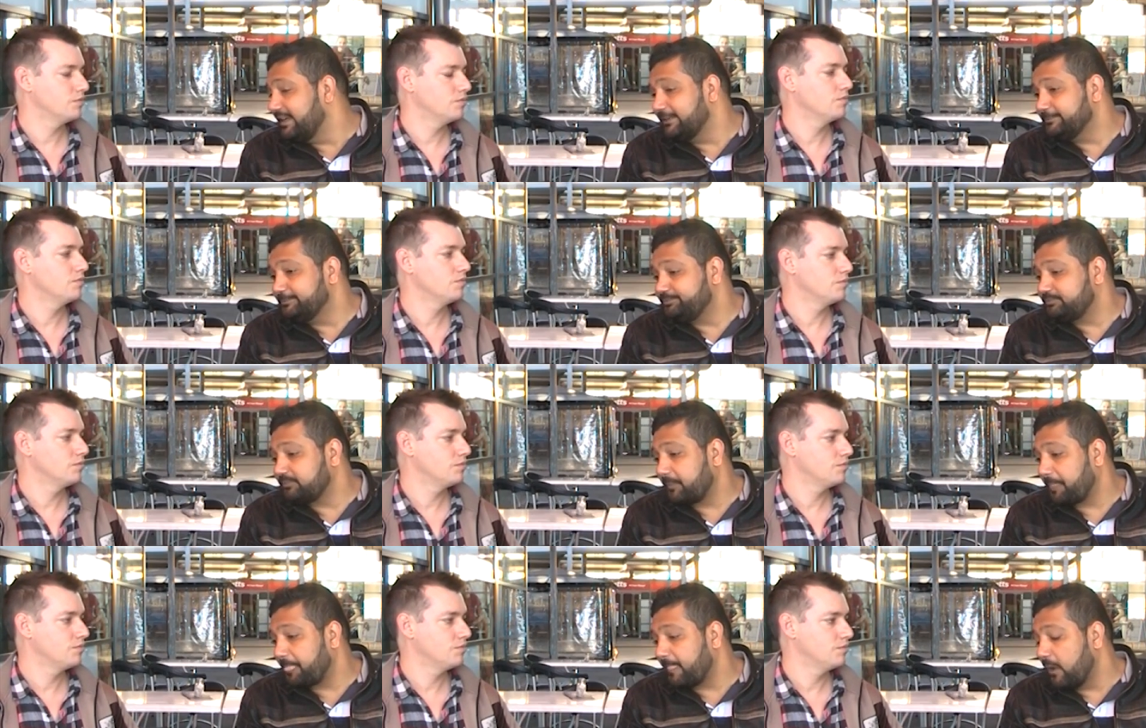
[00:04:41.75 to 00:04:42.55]
Speaker 1: Uh,
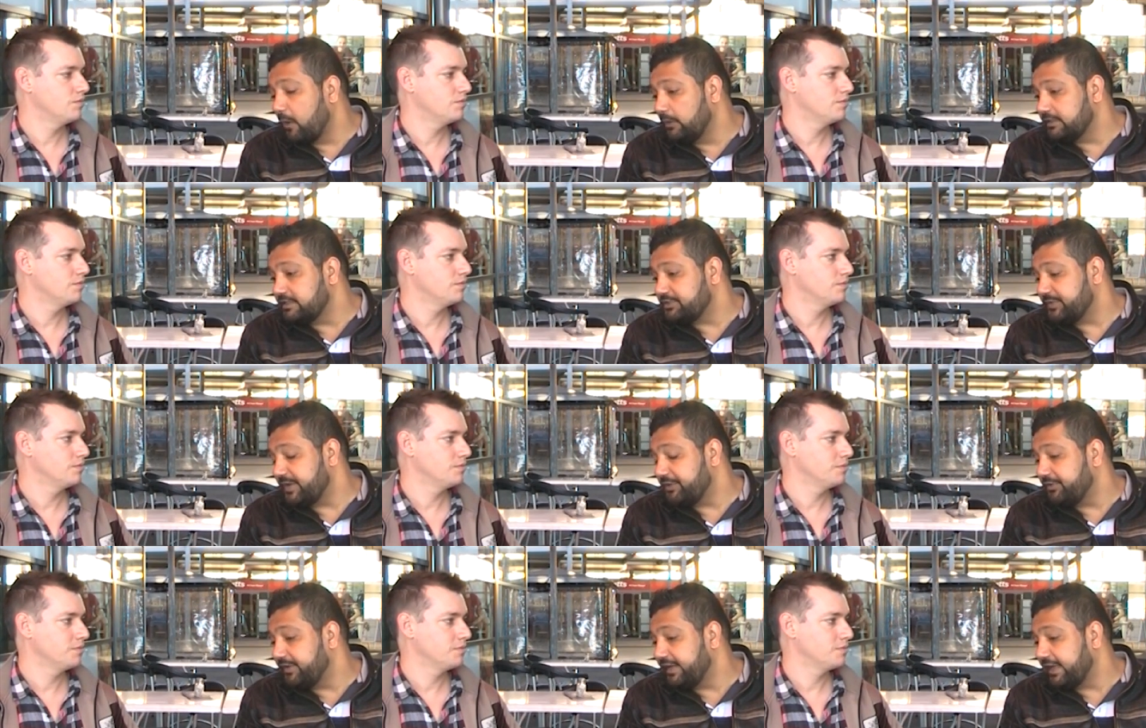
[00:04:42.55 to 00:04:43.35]
all this
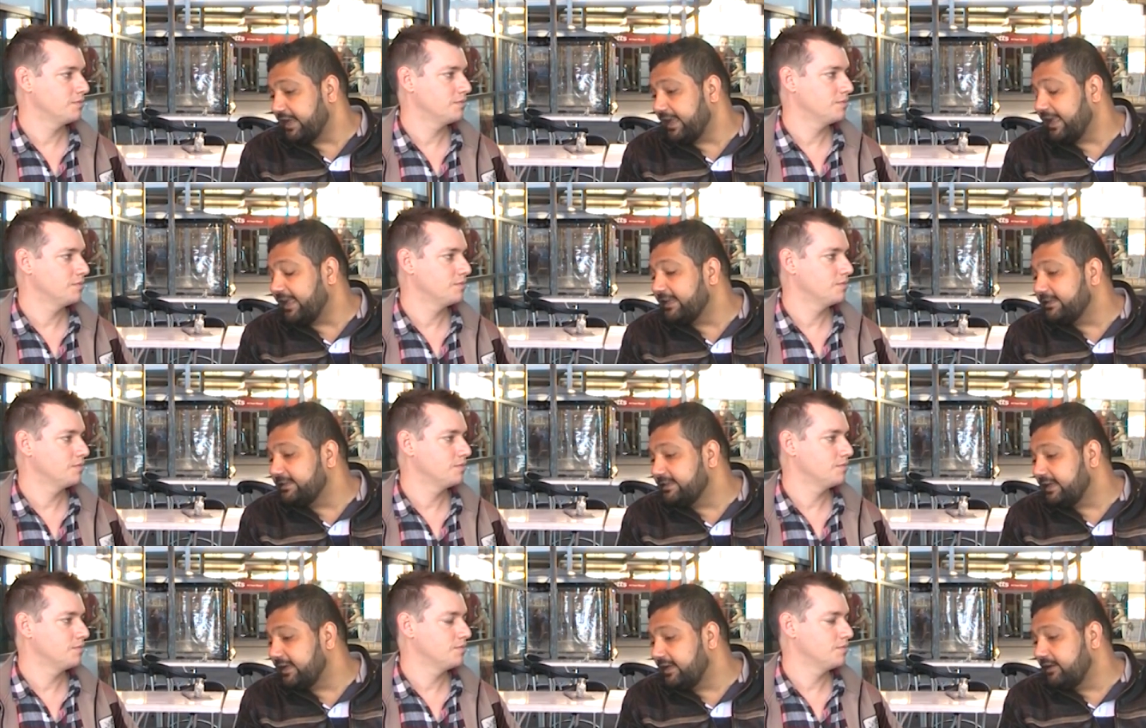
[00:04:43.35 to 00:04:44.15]
rhetoric,
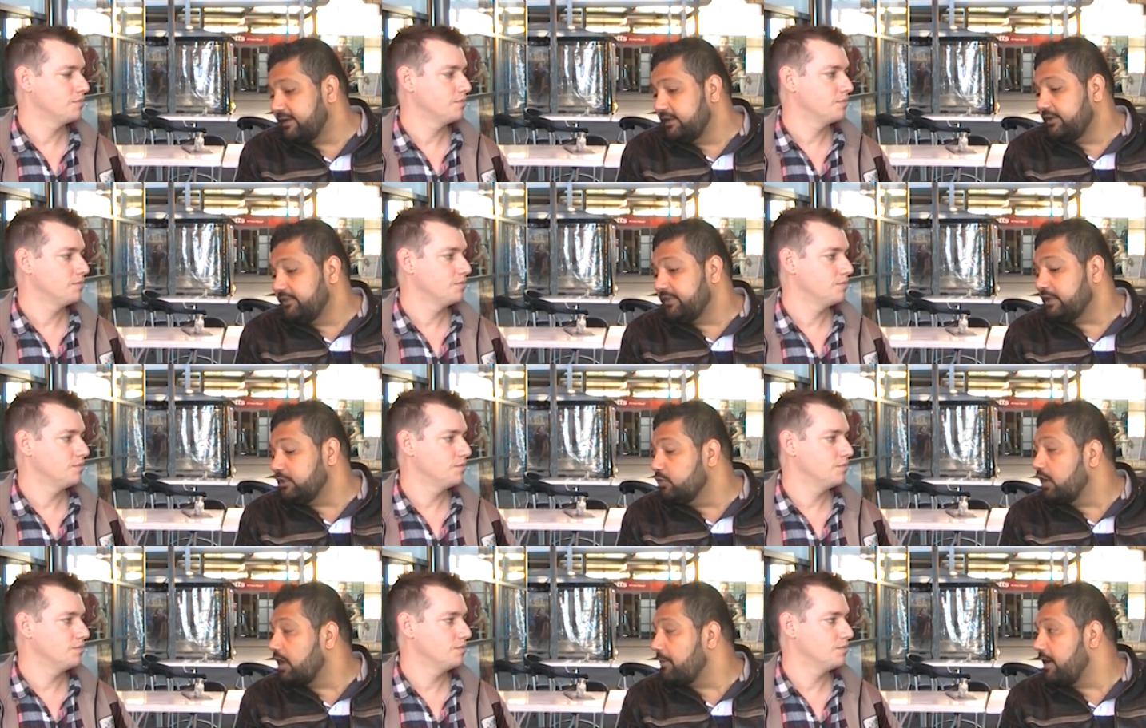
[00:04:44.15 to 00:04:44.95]
and uh, they
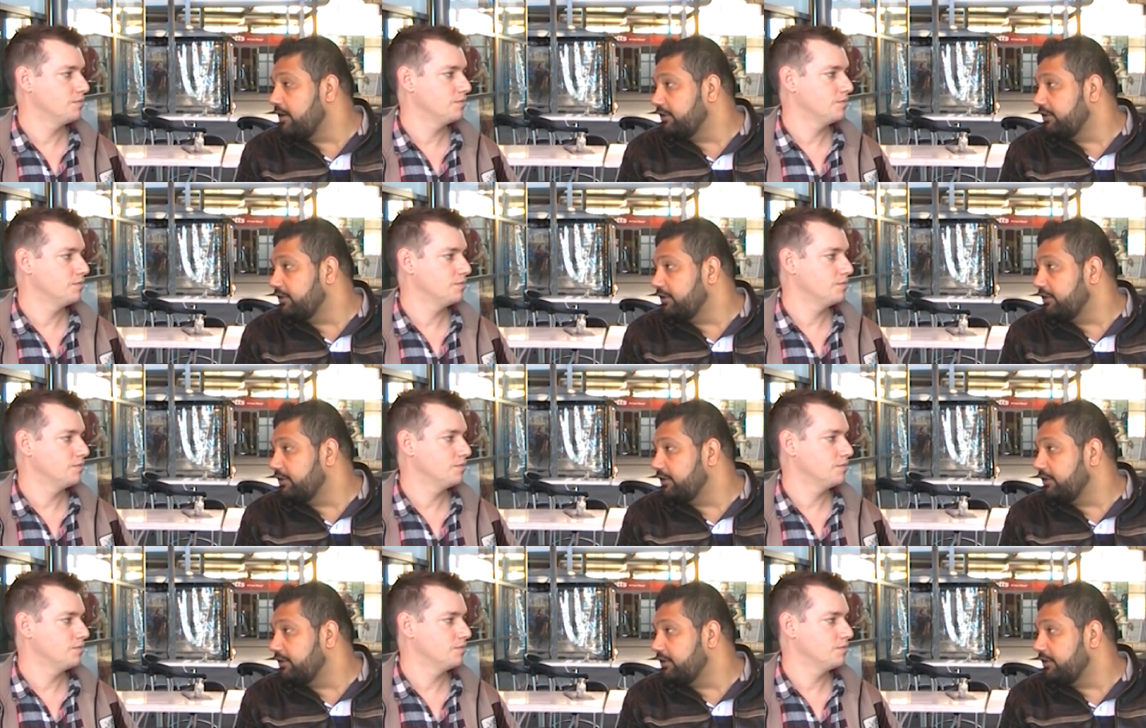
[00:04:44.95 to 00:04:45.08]
do come out